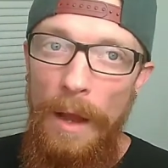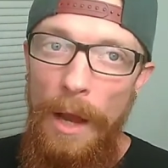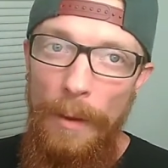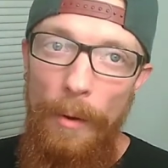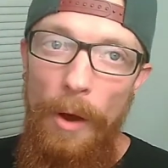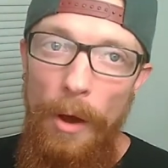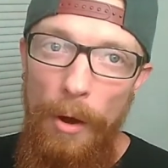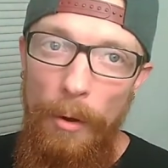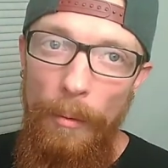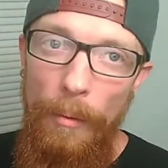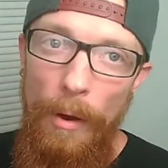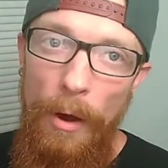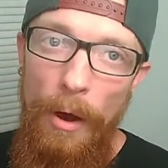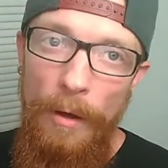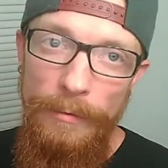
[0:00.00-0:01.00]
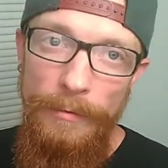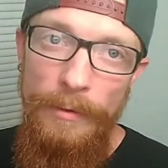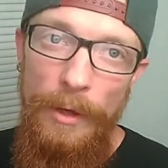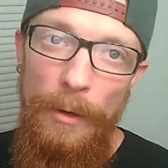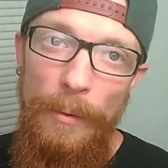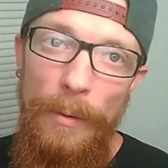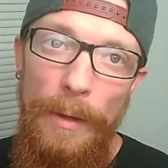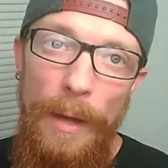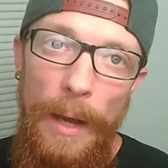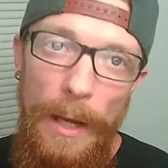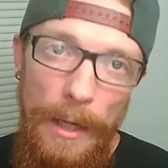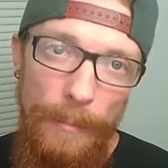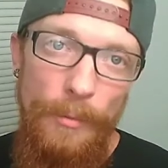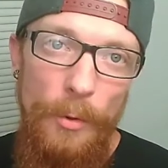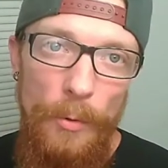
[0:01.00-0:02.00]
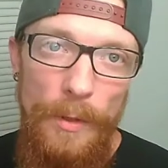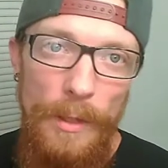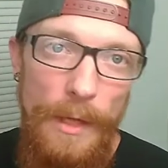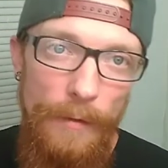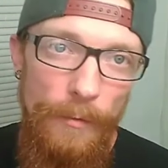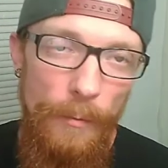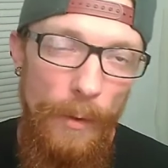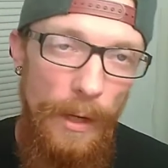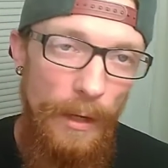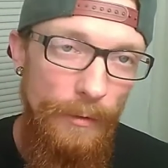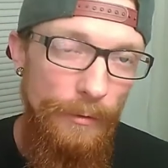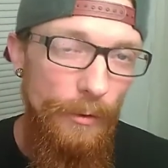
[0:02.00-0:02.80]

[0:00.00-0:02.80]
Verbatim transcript: I, oh, also, I am doing a giveaway.